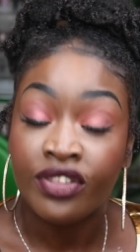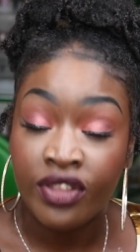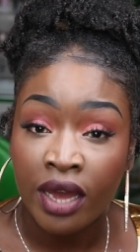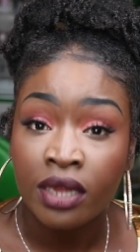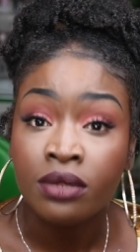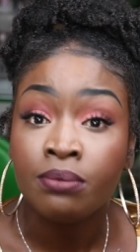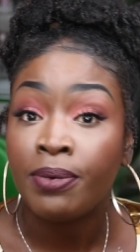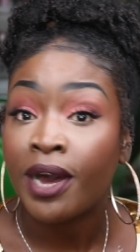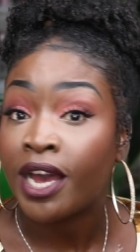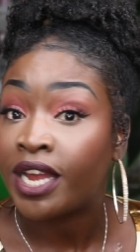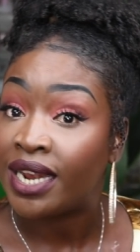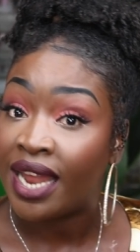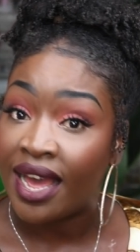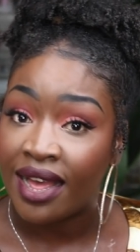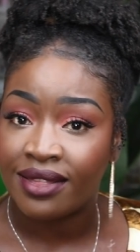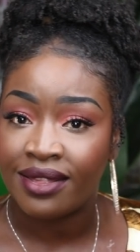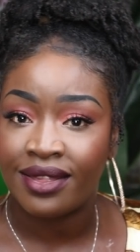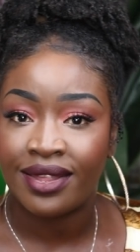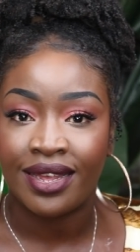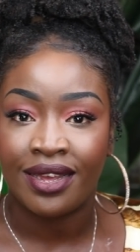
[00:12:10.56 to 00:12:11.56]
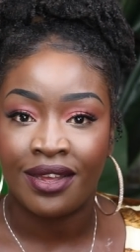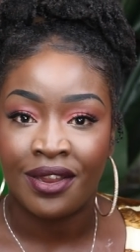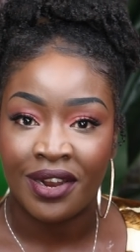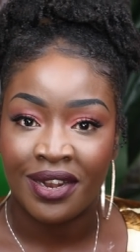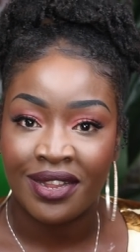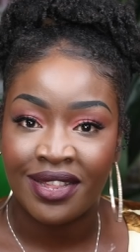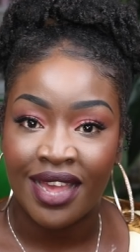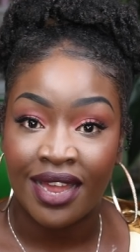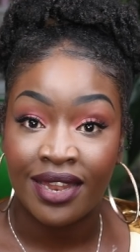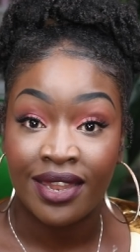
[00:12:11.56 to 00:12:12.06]
done by Land
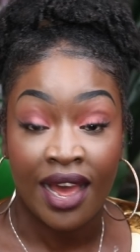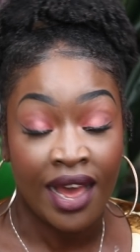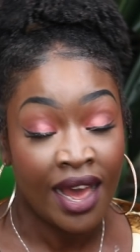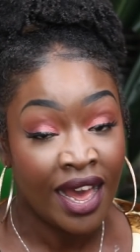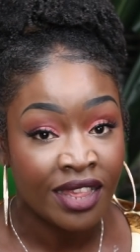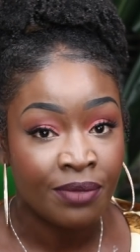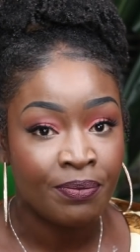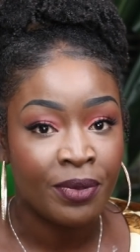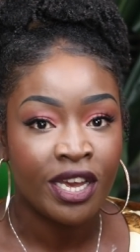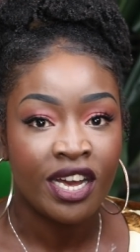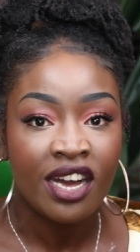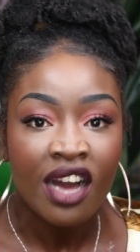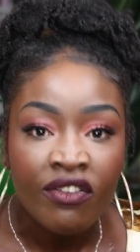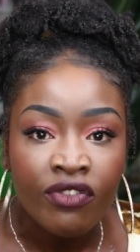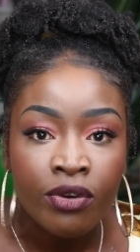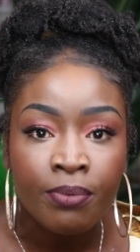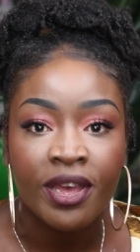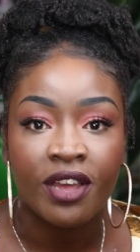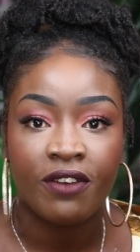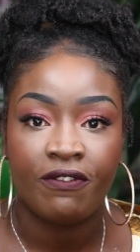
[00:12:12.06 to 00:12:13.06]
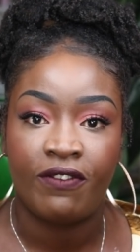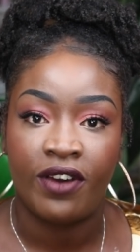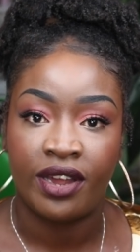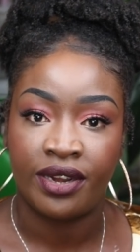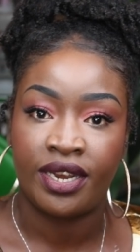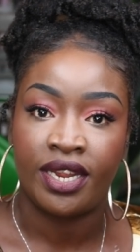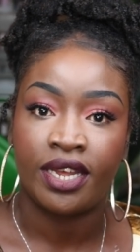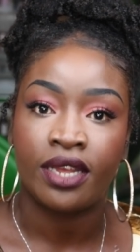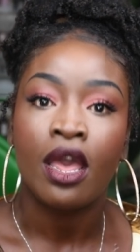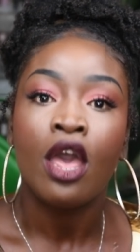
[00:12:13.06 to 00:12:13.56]
and that has been government
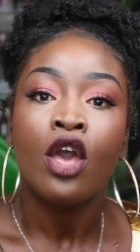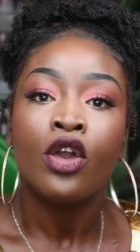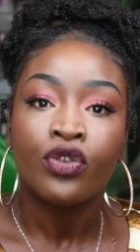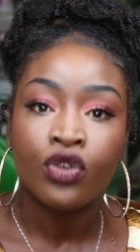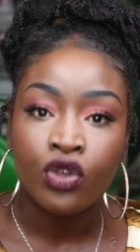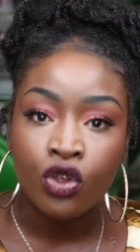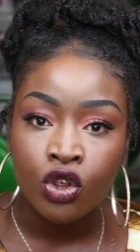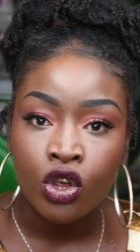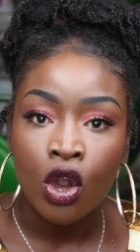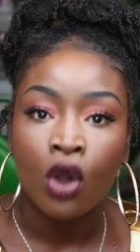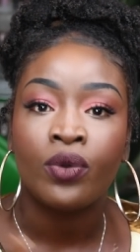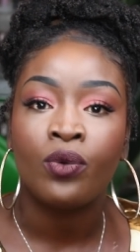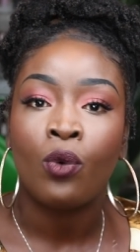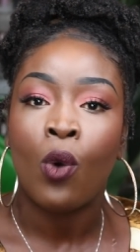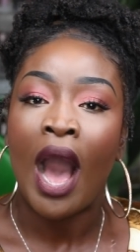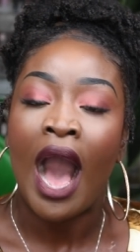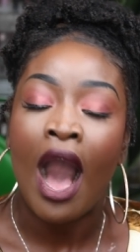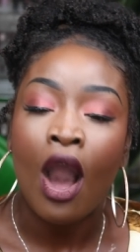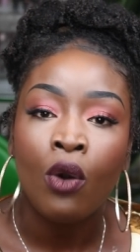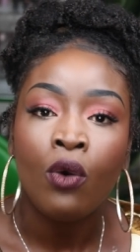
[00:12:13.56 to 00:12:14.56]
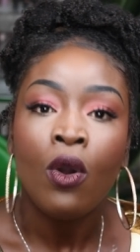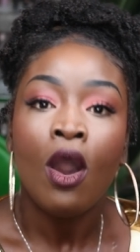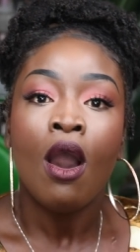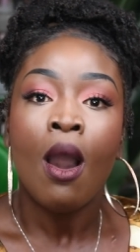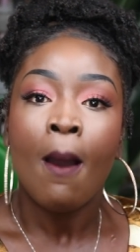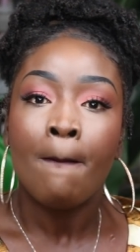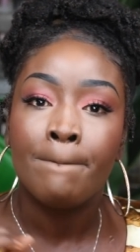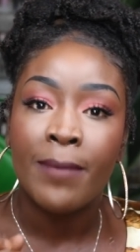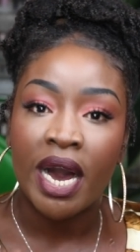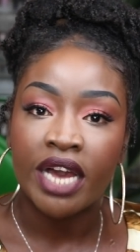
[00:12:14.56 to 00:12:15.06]
funding to show how
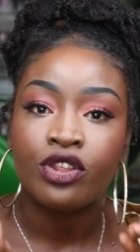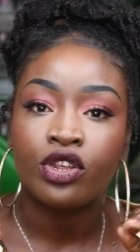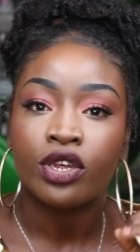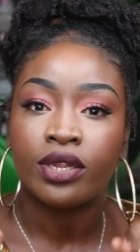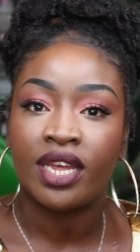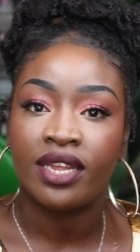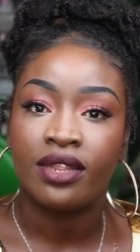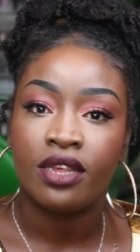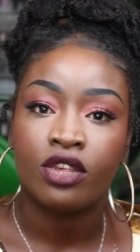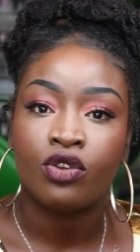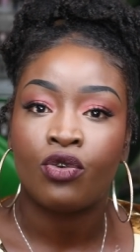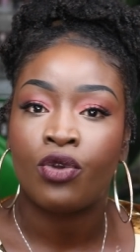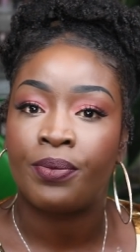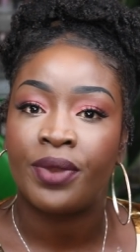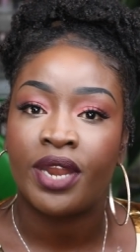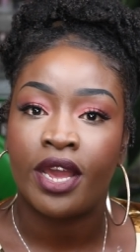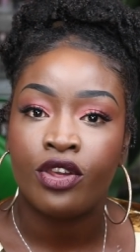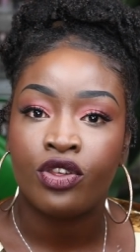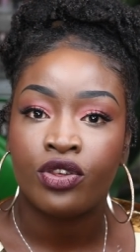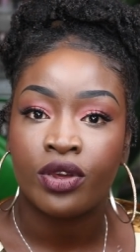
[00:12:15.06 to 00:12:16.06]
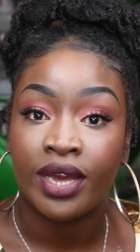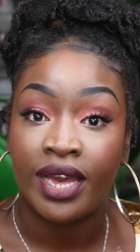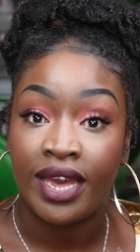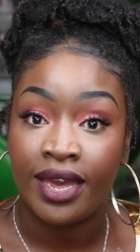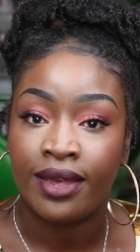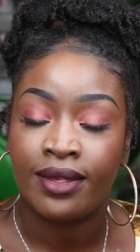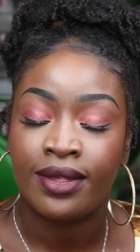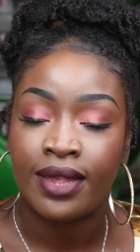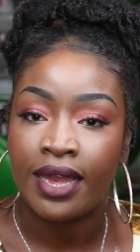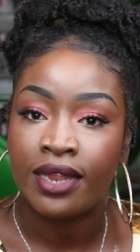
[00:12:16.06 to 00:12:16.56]
much the discrimination
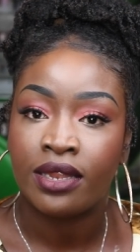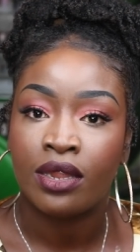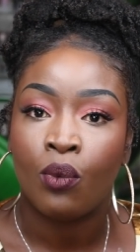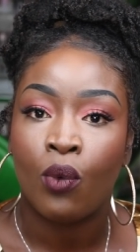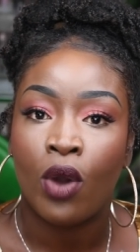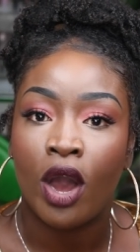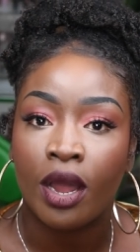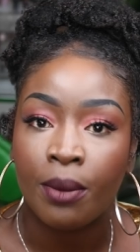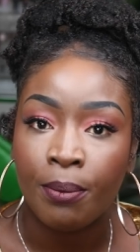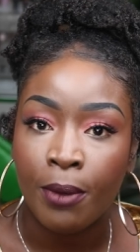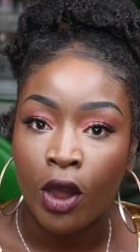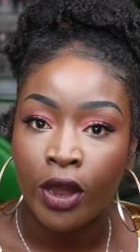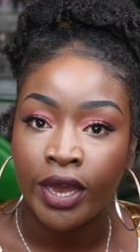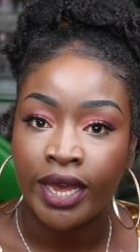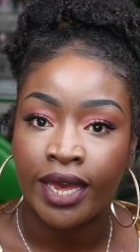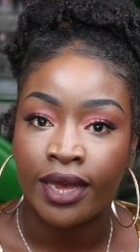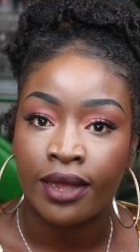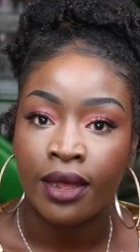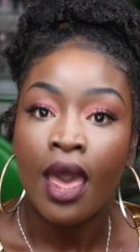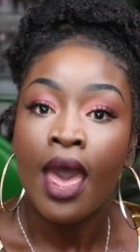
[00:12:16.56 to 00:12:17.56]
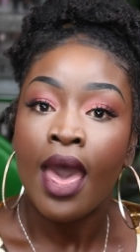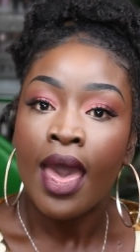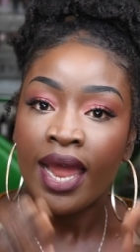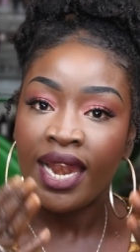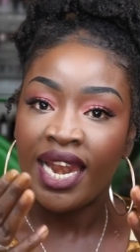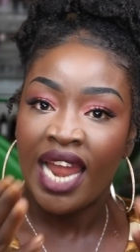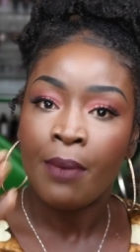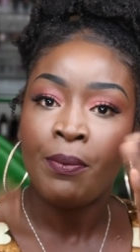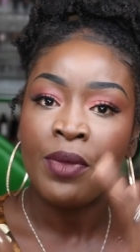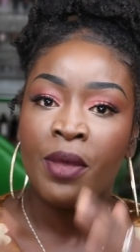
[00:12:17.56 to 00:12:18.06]
is in the work market.
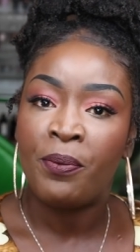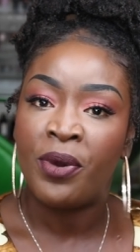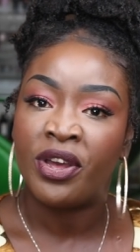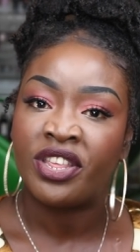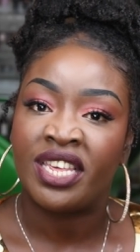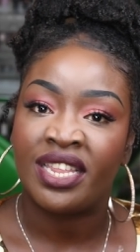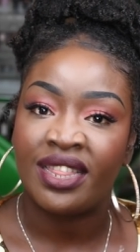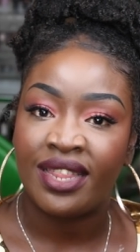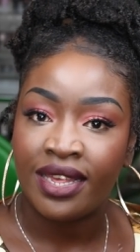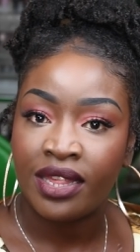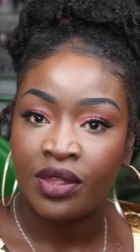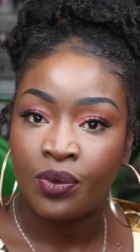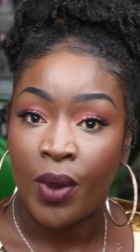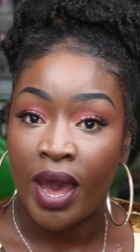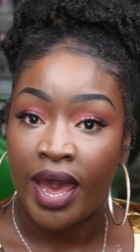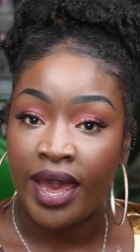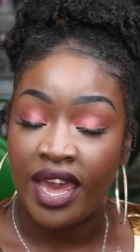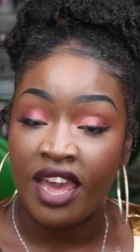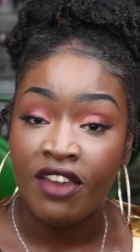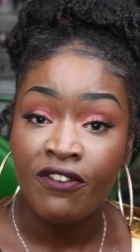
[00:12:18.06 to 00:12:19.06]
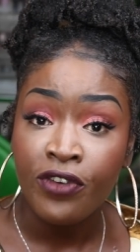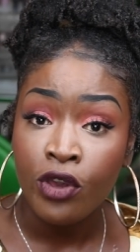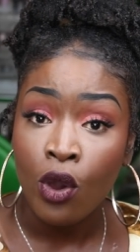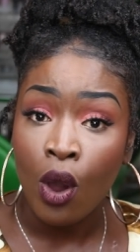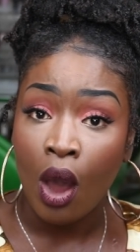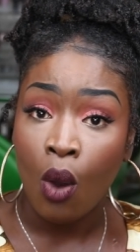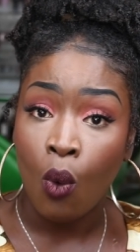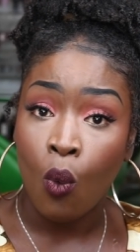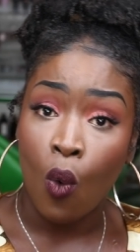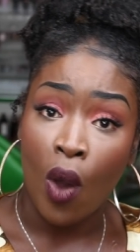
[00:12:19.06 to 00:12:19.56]
Let me put it this way. If you're
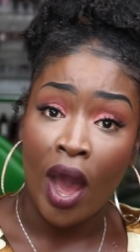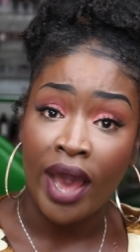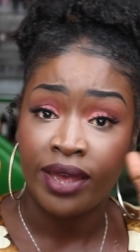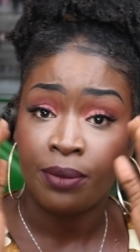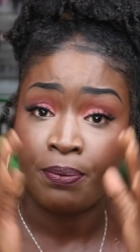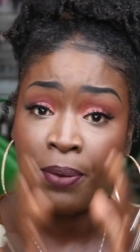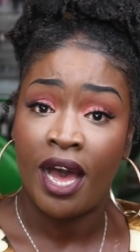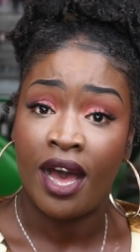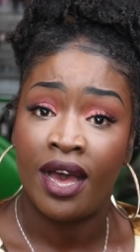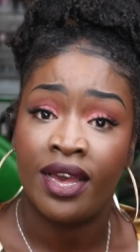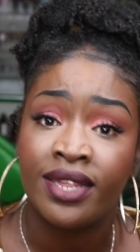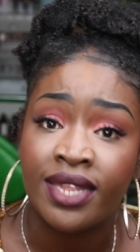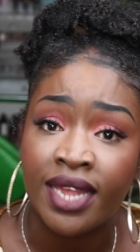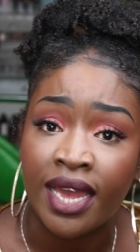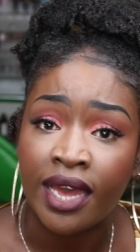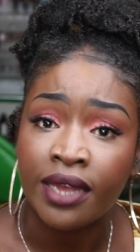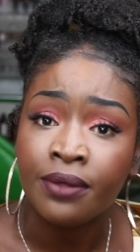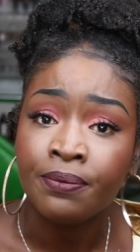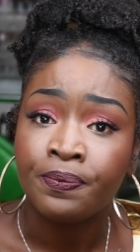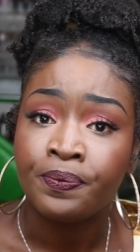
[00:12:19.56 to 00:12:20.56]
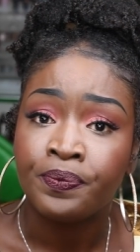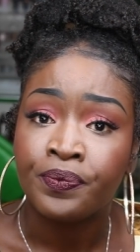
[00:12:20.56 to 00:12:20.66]
a white person,